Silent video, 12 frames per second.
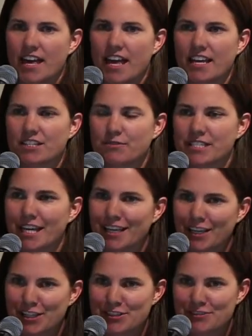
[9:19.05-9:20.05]
And so we're
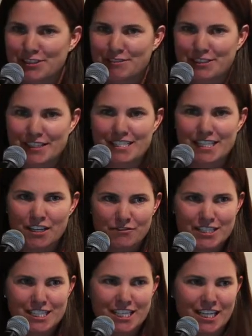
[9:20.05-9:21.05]
taking it over. We're doing a site
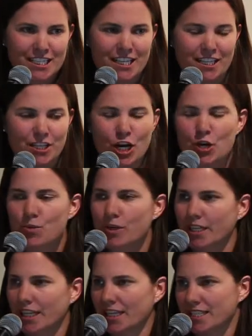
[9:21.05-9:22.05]
visit and
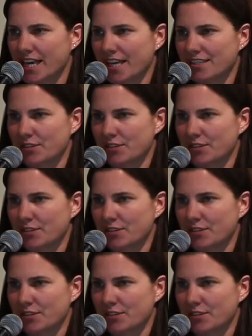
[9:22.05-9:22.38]
co-working day.